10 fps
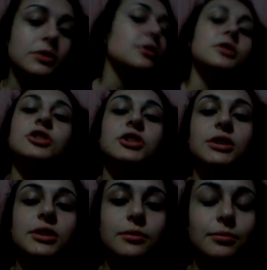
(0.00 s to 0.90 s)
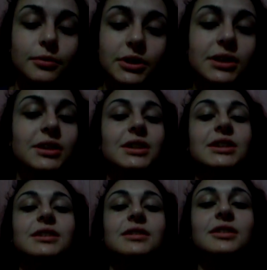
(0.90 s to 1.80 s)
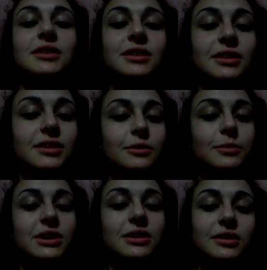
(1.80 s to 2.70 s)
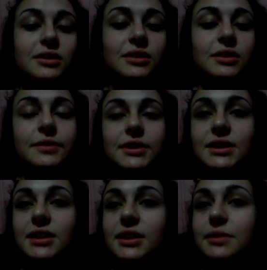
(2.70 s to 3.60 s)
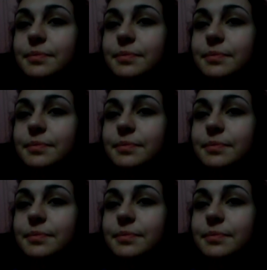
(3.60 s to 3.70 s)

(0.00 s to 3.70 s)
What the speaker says: she really just gets on my nerves. And then,